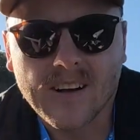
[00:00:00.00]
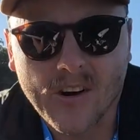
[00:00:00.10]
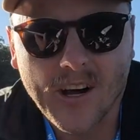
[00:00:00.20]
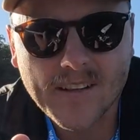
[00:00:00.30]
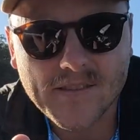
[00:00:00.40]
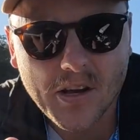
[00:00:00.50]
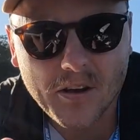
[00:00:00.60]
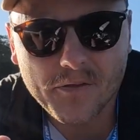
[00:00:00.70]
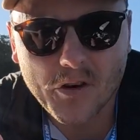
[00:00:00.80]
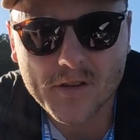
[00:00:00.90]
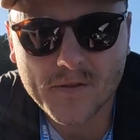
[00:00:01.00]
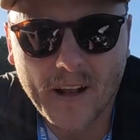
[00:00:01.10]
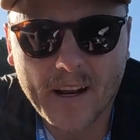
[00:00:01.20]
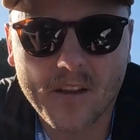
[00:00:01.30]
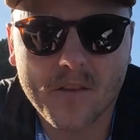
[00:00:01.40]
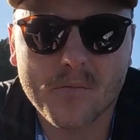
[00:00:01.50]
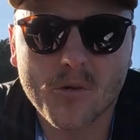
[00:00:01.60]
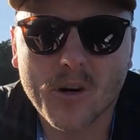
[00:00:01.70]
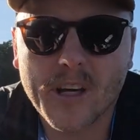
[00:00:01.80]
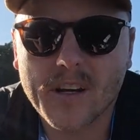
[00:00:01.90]
Alright, so first flathead of the
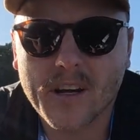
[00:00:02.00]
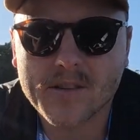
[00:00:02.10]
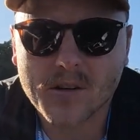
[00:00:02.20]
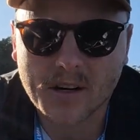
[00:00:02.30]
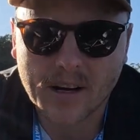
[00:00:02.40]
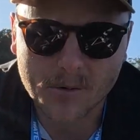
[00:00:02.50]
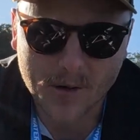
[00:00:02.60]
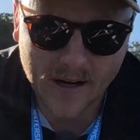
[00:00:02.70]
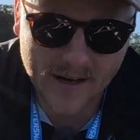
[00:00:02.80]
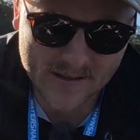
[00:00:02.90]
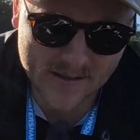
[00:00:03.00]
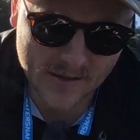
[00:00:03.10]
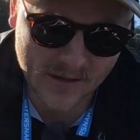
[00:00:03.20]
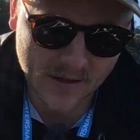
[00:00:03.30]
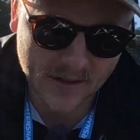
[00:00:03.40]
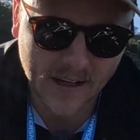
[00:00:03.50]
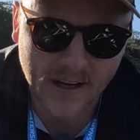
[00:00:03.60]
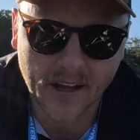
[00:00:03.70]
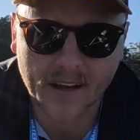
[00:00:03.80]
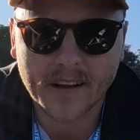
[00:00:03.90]
morning, only took a couple casts to
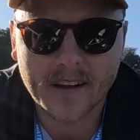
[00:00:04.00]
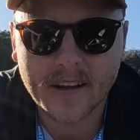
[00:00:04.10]
get it.